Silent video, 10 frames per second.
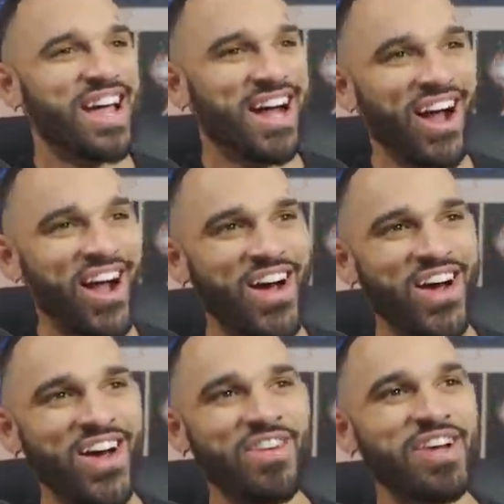
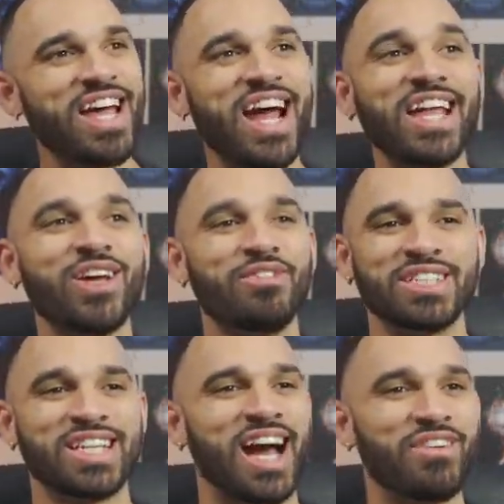Oh man, I love
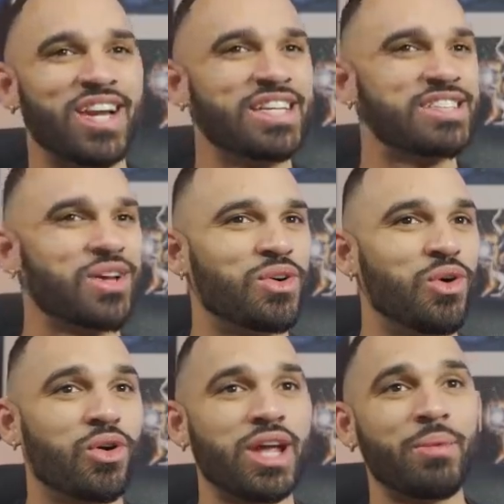this guy, man. He's so
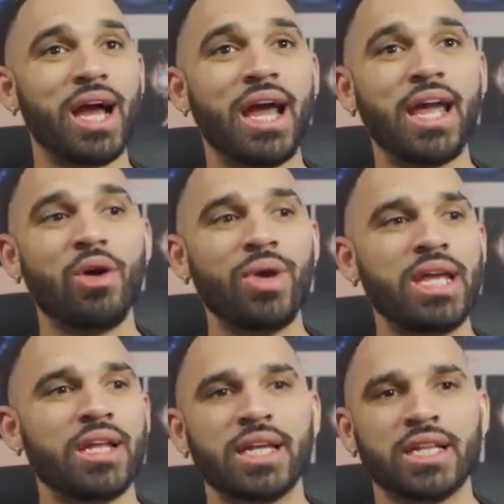cool. Okay, we AoE
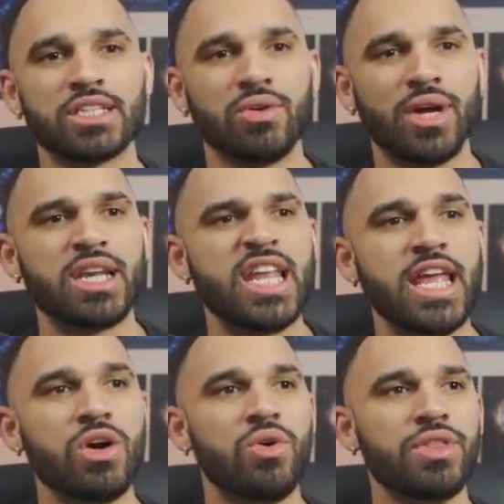healing. Let's go ahead and
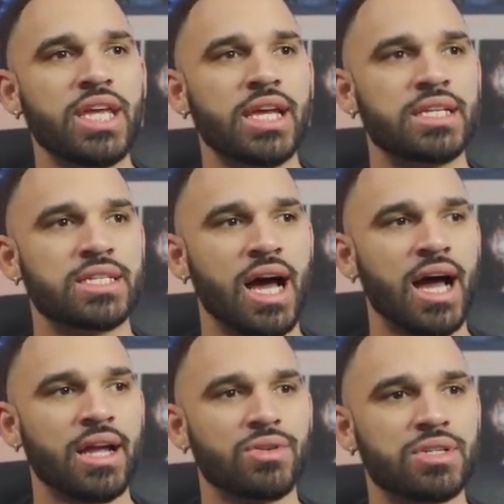heal the
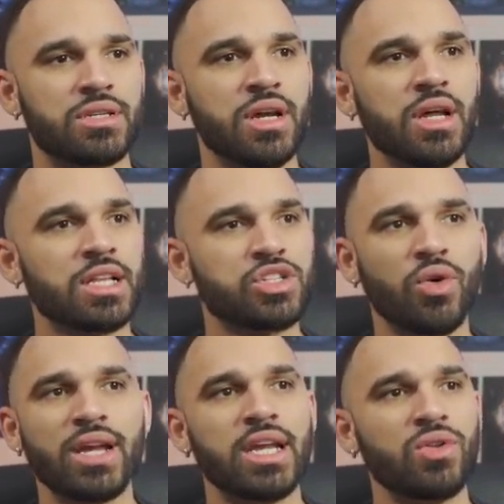entire
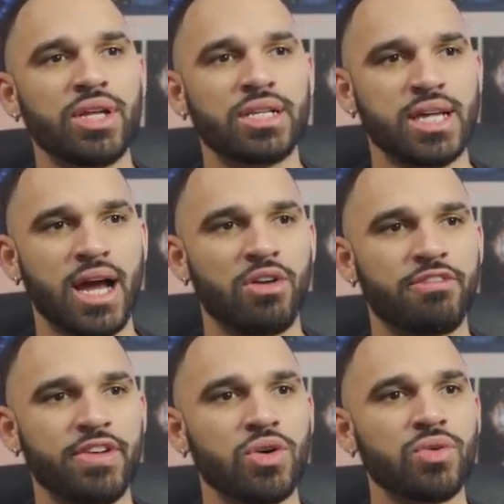
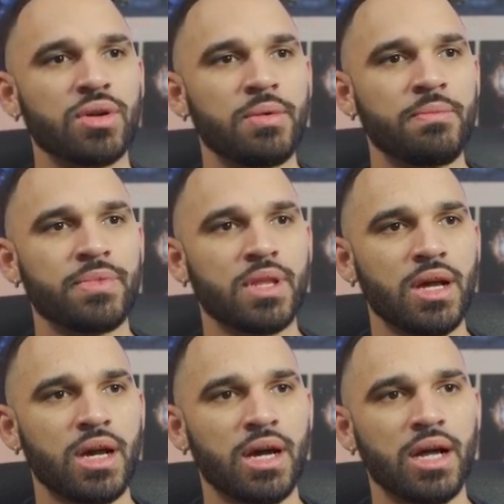field.
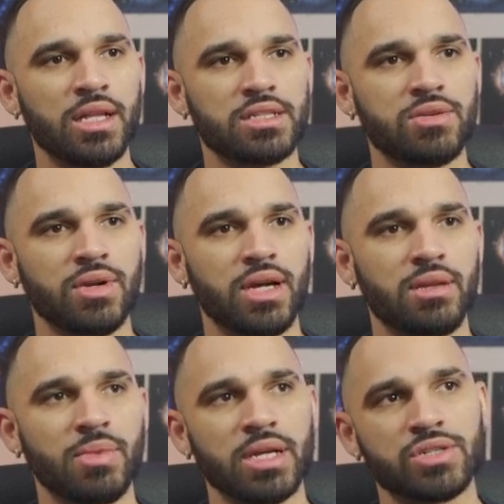Let's go ahead
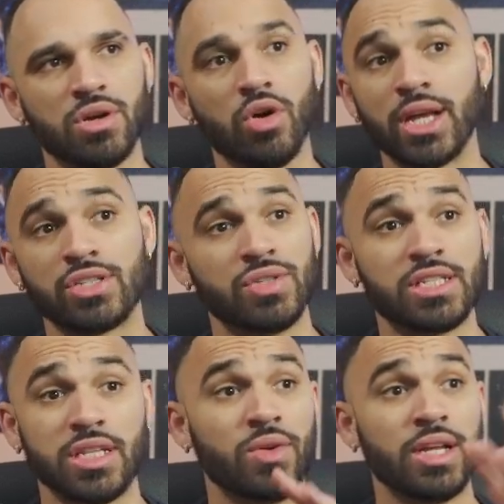and make sure. Okay, so
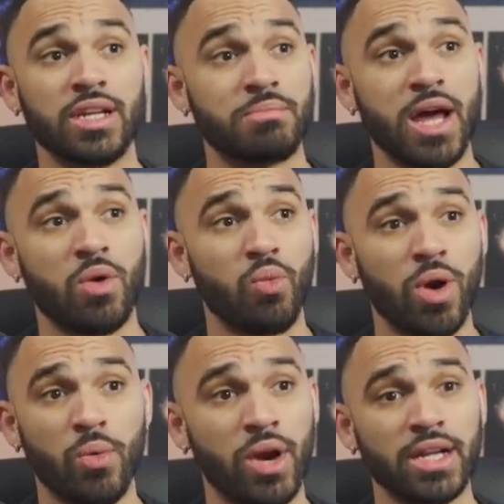this literally, it doesn't matter
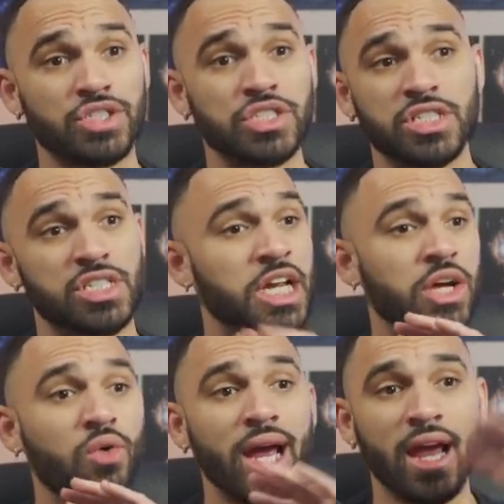where we're at. She's gonna
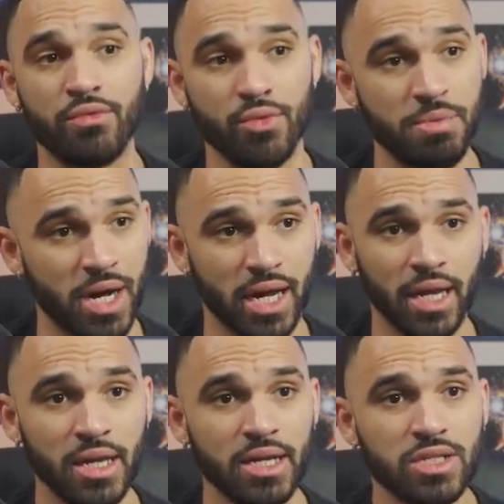heal
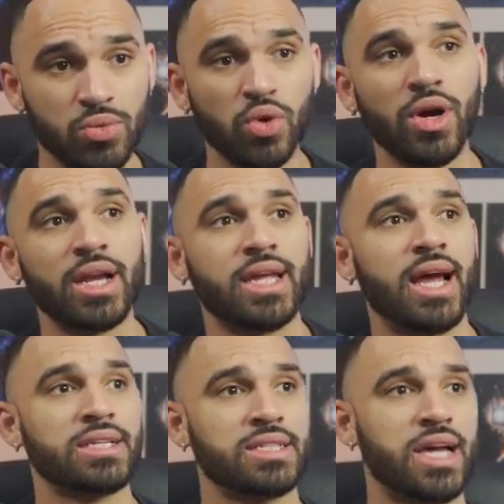everybody. We'll go ahead and
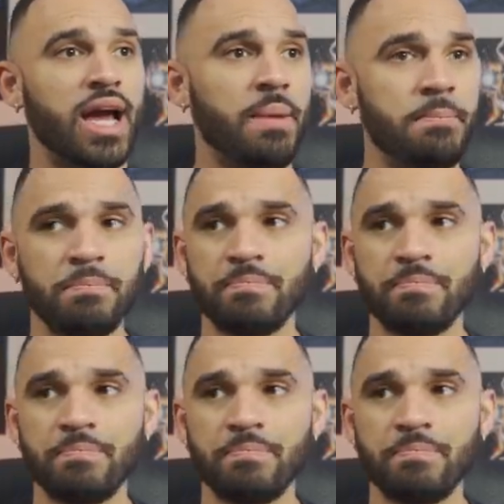cast that.